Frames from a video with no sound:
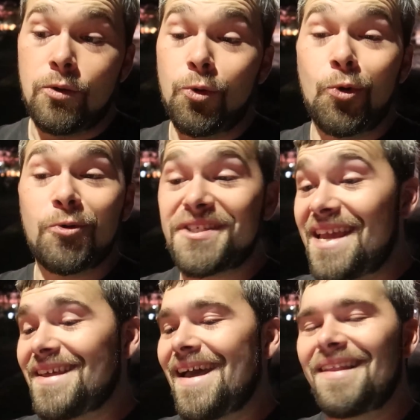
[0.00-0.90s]
Ooh,
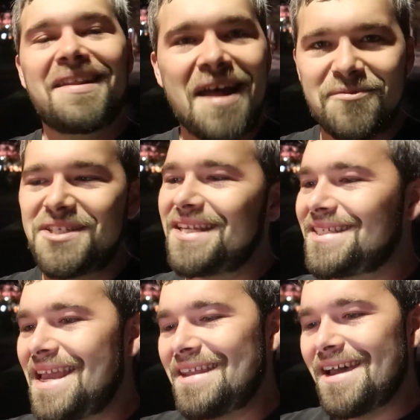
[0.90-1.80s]
Sandile. Love seeing
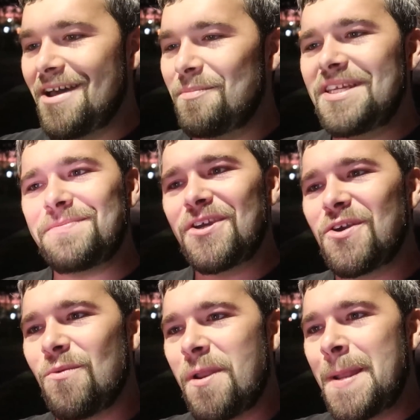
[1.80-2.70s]
Sandile. Please be a
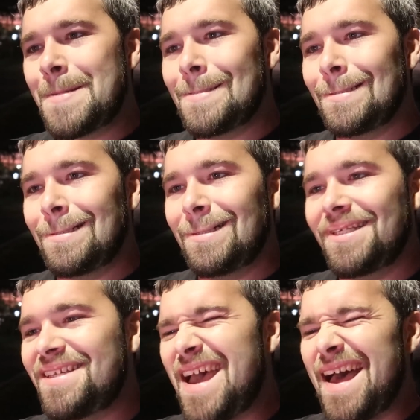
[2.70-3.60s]
good one.
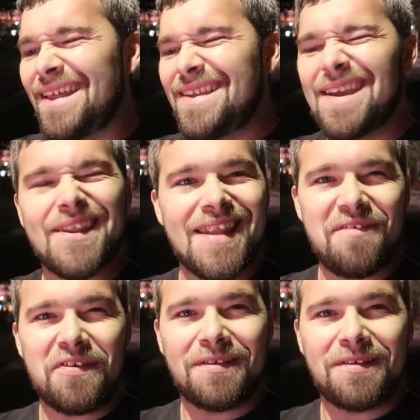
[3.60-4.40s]
Nah, not good enough.